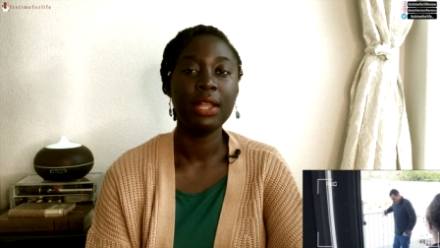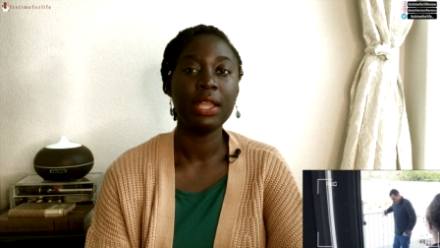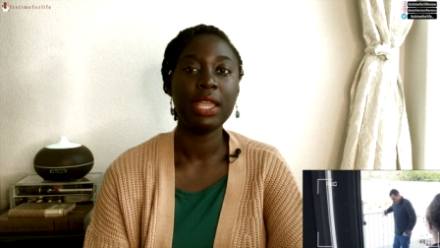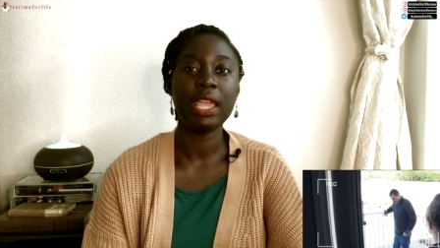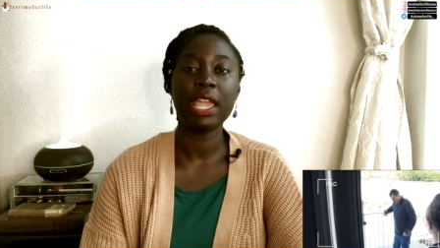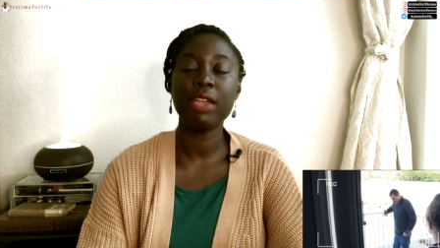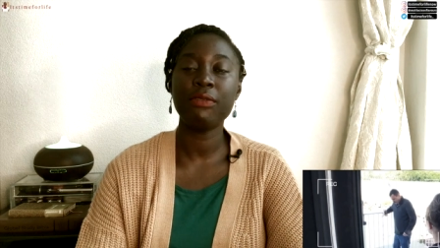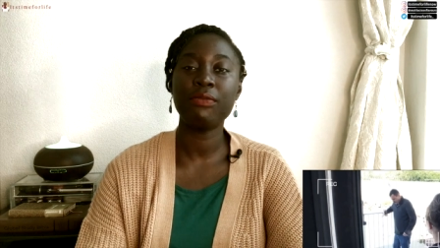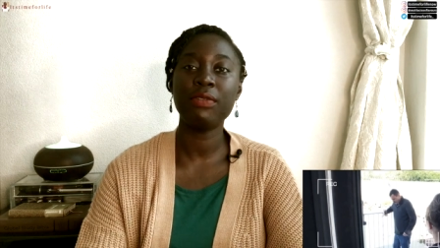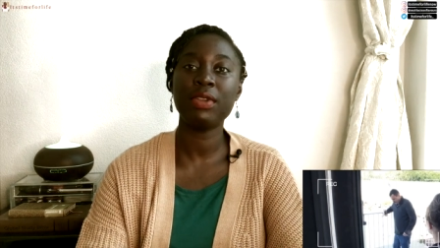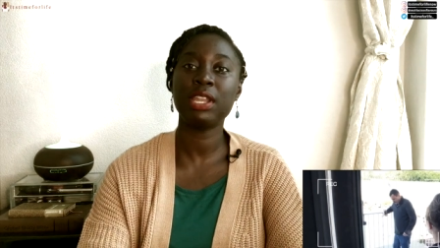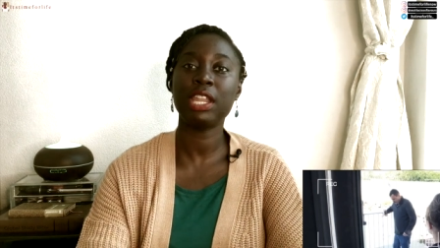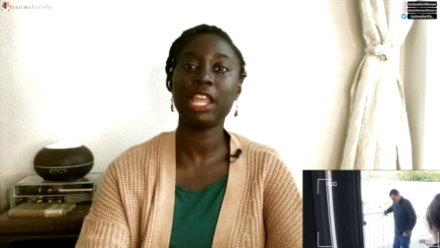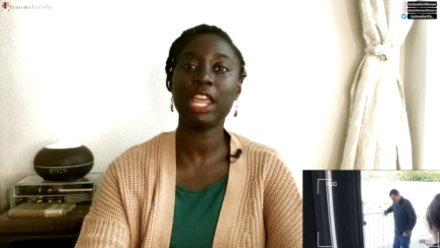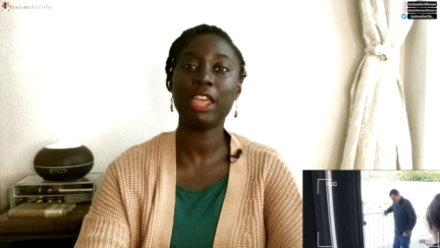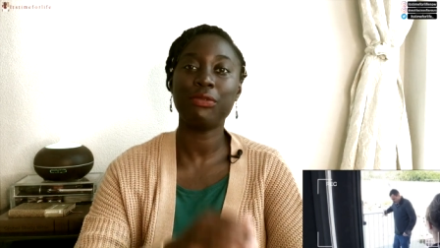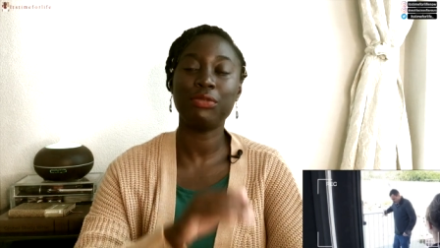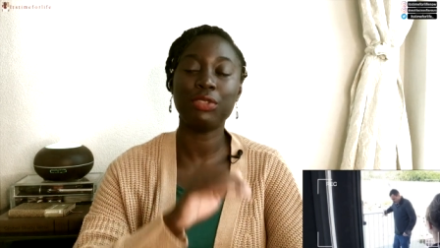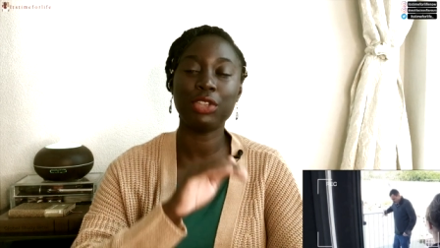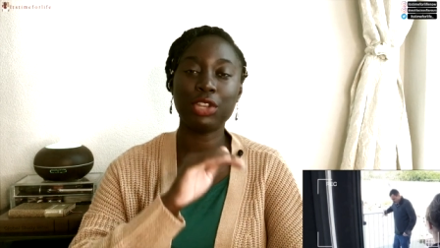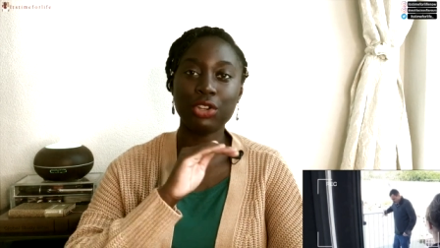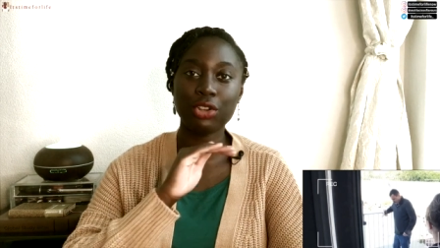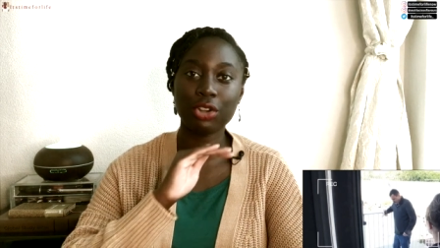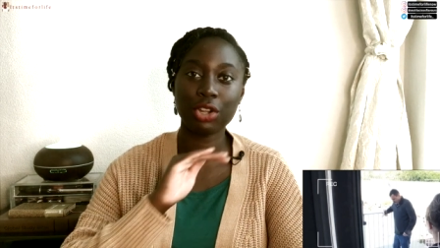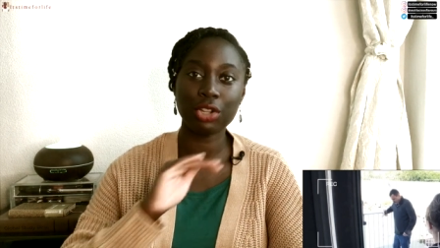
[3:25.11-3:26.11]
Even if
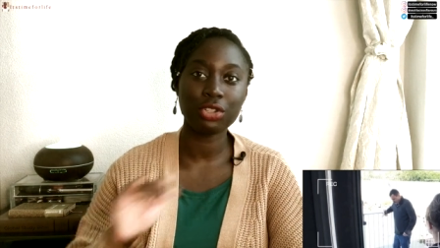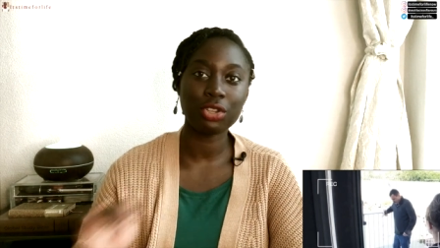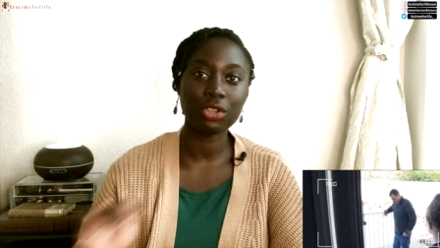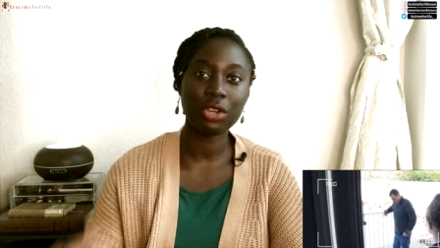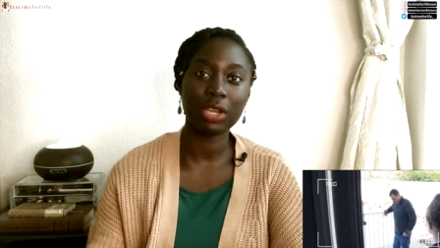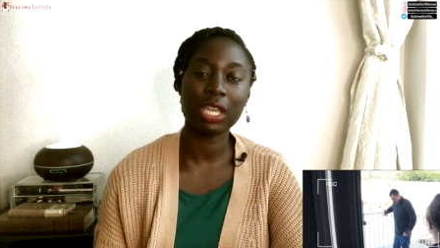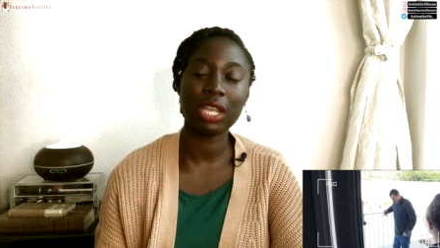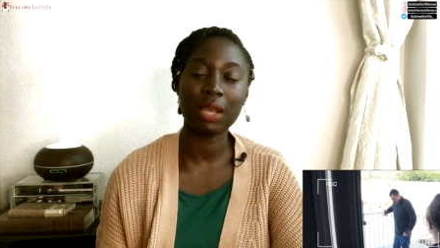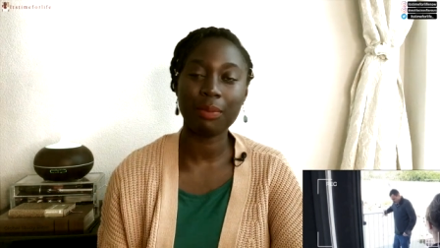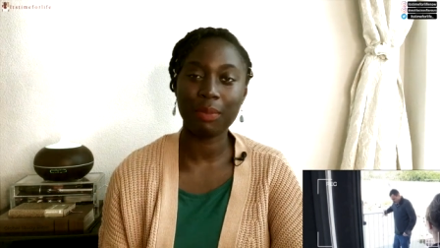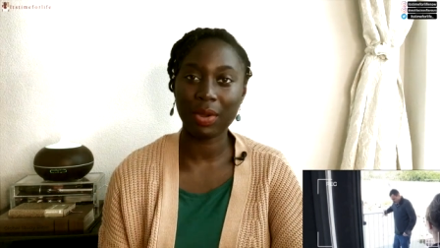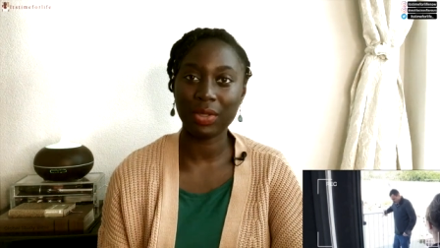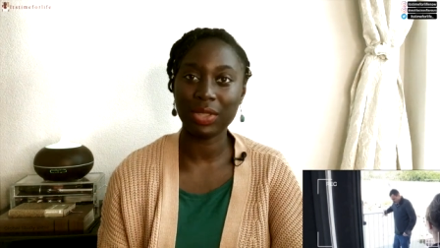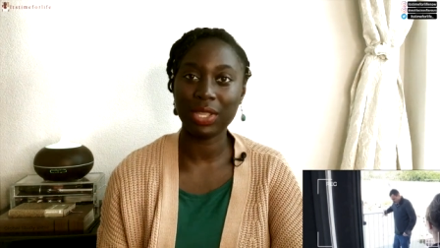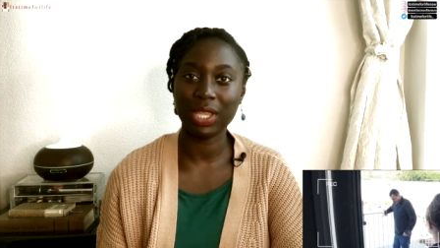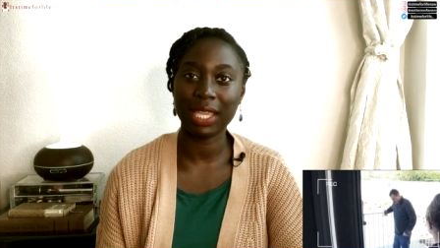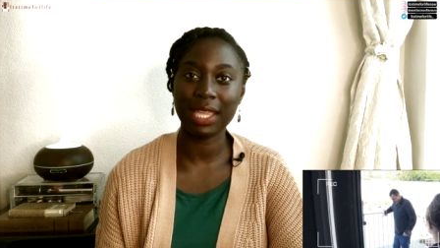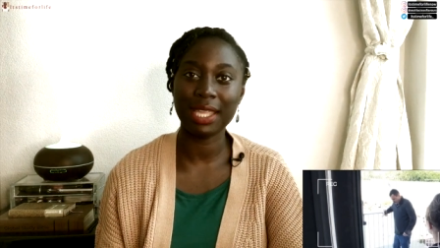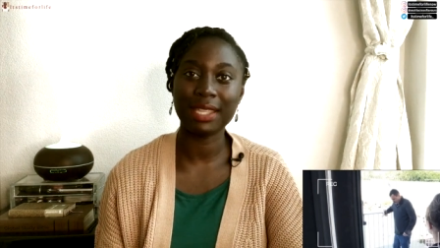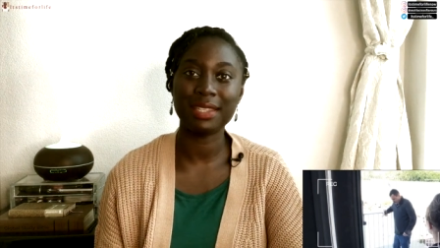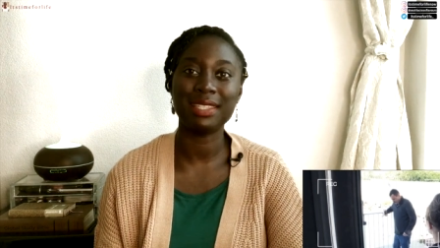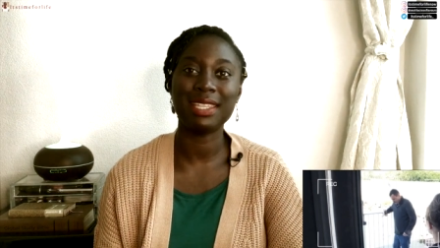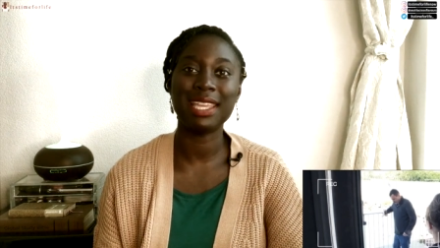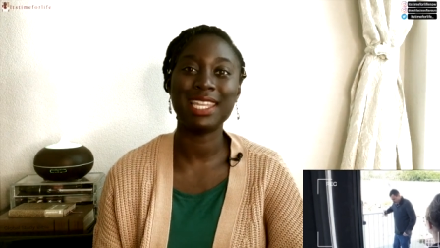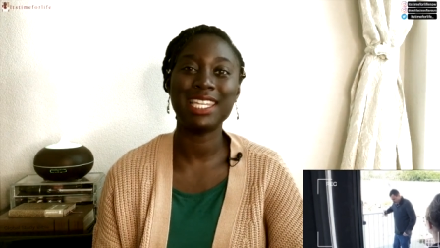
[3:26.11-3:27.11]
they're not talking about the
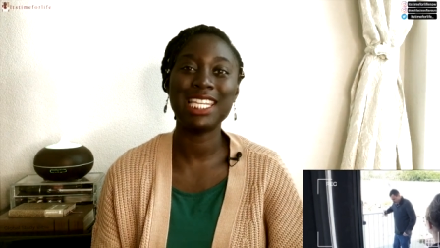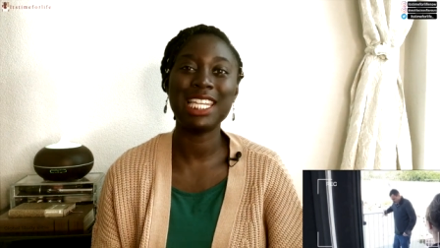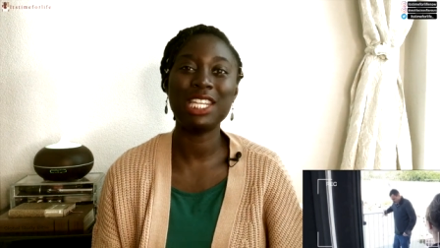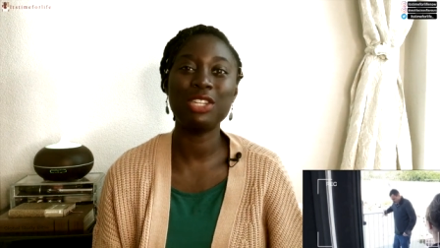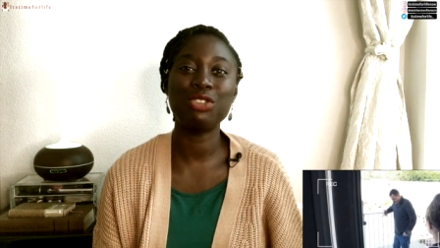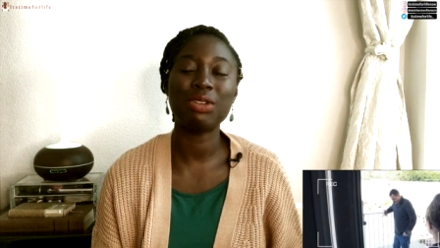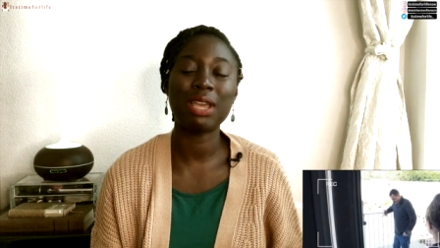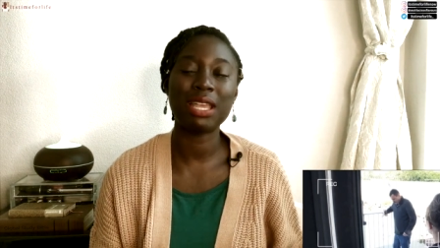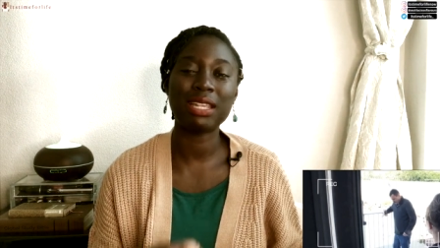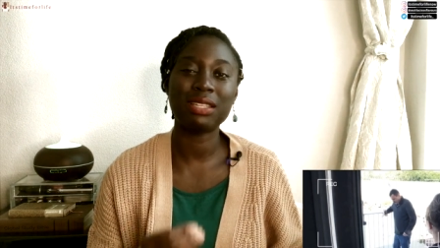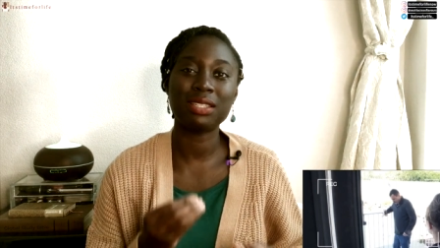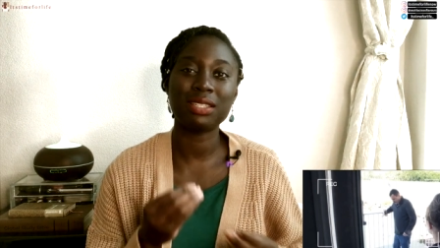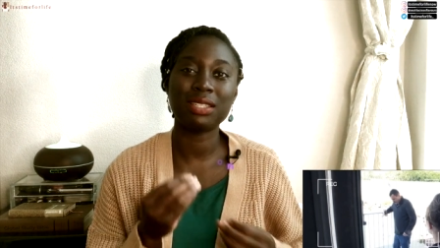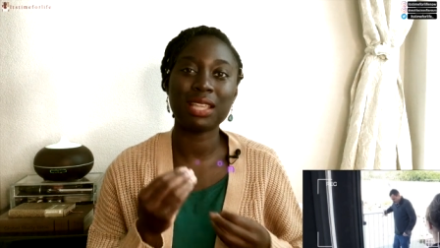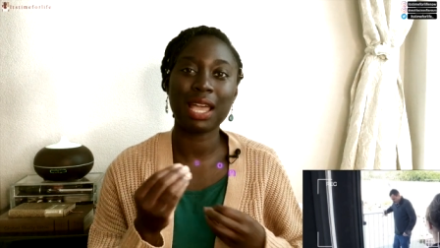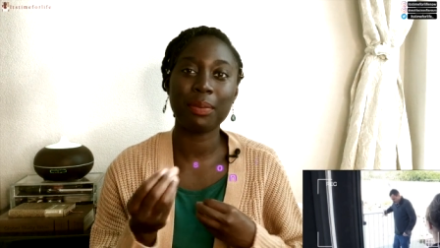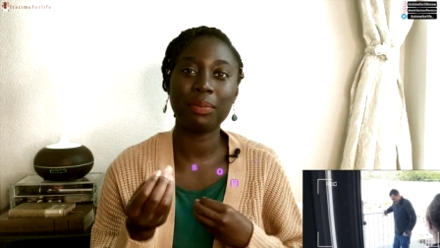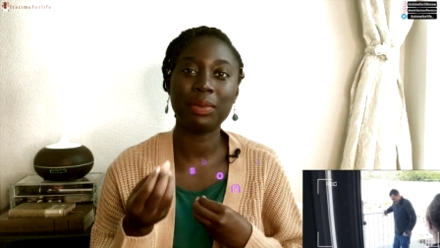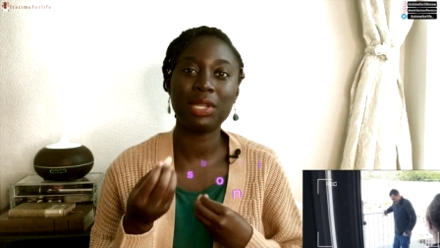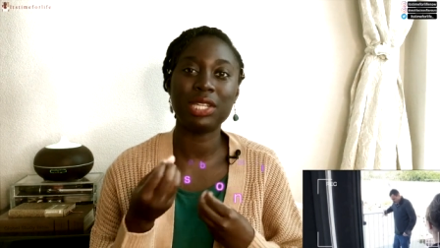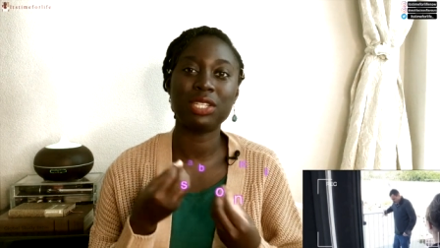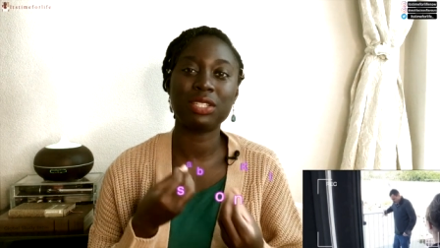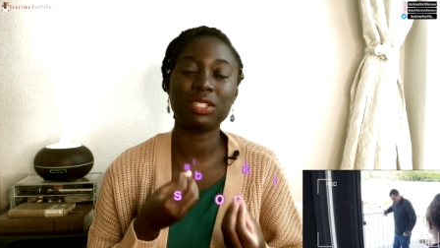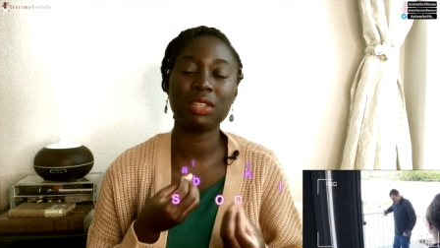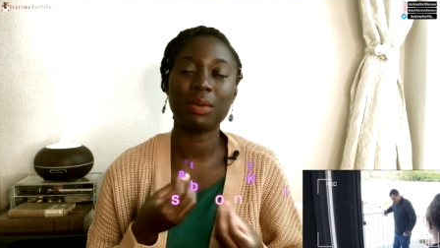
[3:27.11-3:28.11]
kids, they need to
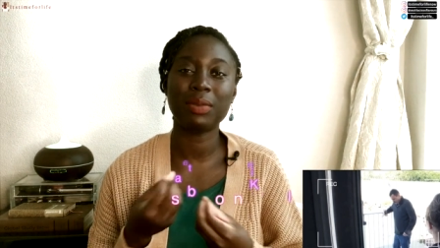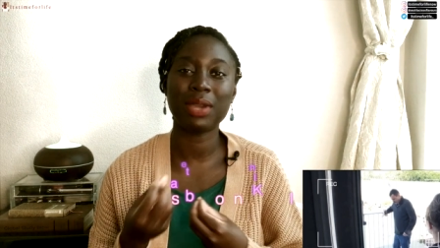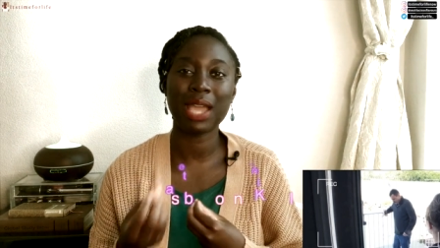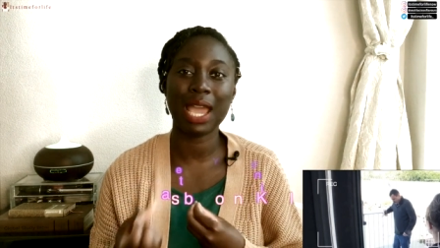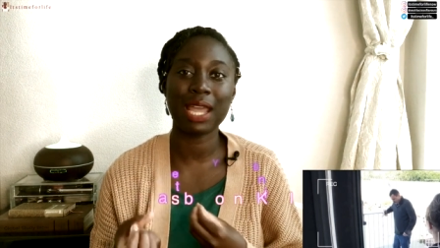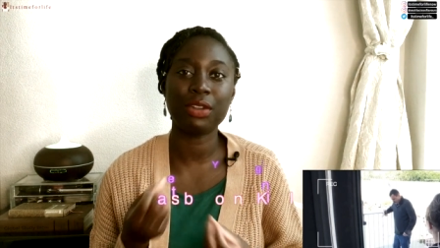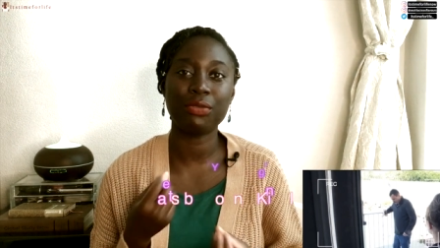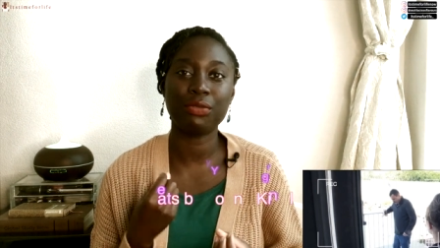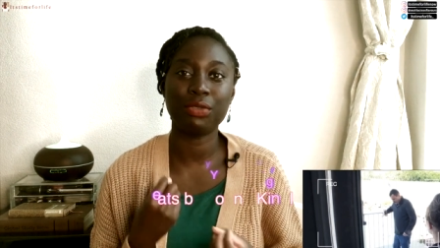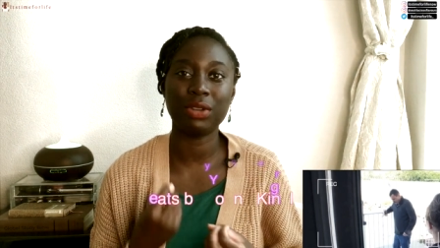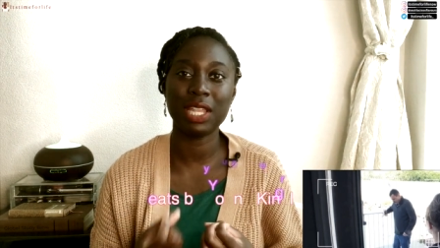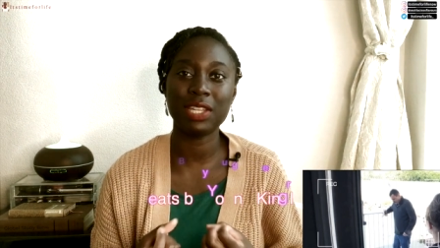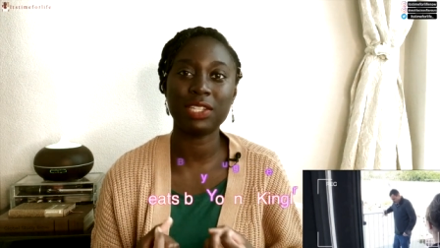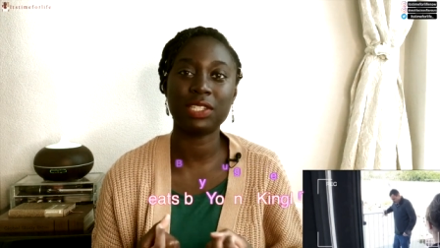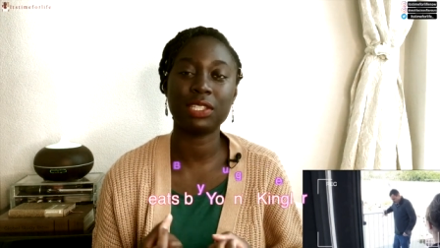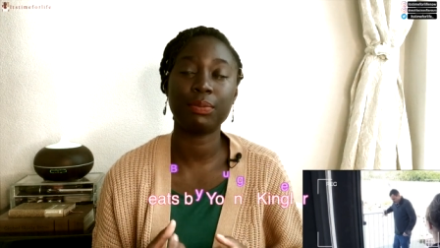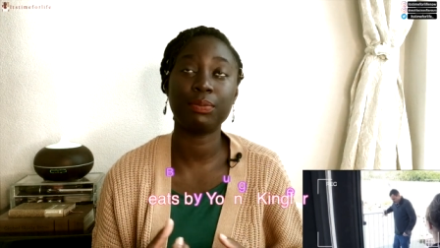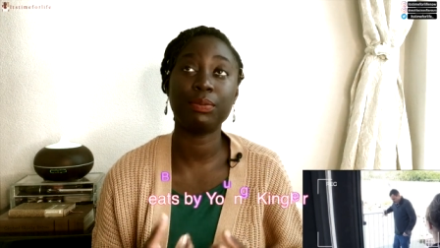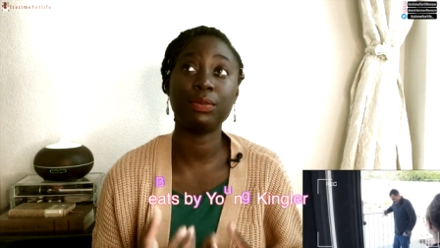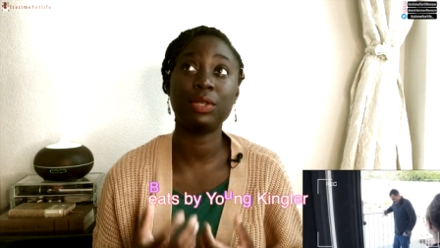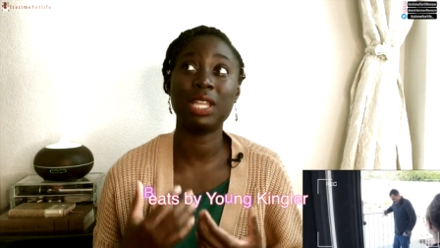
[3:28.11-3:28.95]
establish some kind of relationship.